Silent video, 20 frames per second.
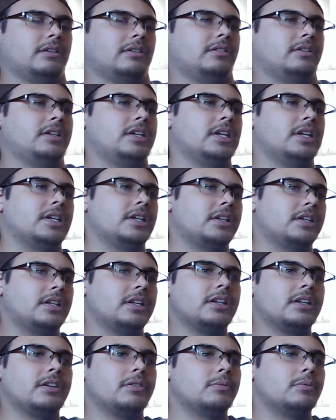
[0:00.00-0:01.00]

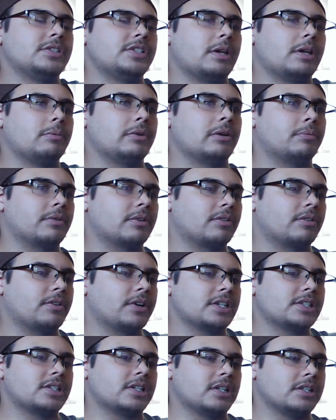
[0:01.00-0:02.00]
He was able to
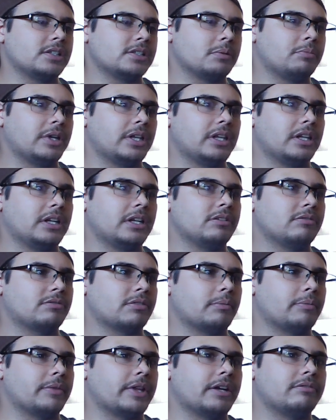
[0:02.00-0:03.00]
progress in his ability
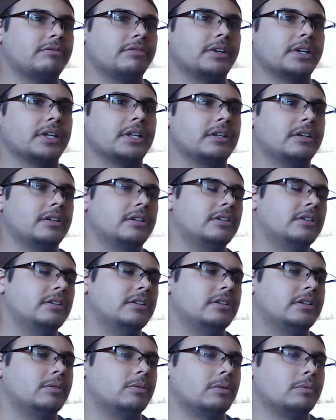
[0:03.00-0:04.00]
from that fight,
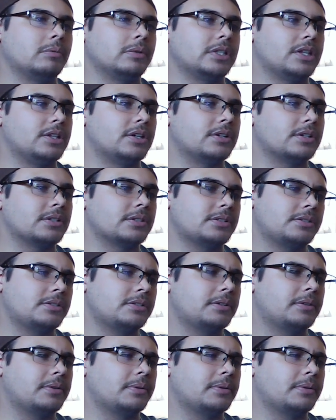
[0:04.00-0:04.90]
the one with the darts.